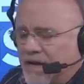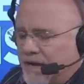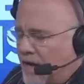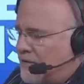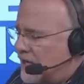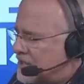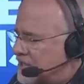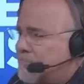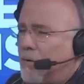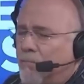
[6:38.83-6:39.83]
A
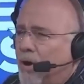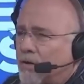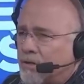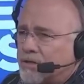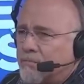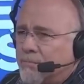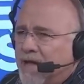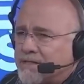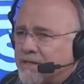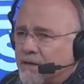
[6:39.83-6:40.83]
simple partnership
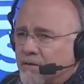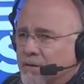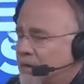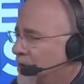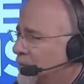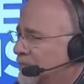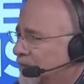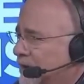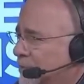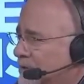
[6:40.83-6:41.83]
buy-sell agreement can be
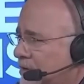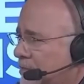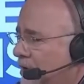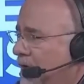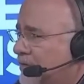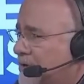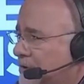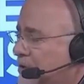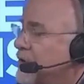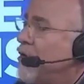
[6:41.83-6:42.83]
funded with term life
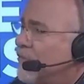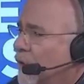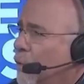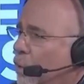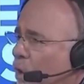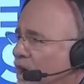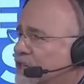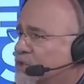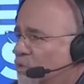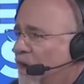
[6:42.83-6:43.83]
insurance for
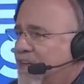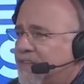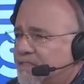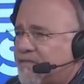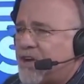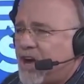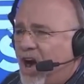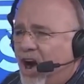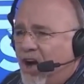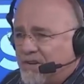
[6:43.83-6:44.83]
1/20th of the
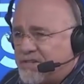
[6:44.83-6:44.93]
cost.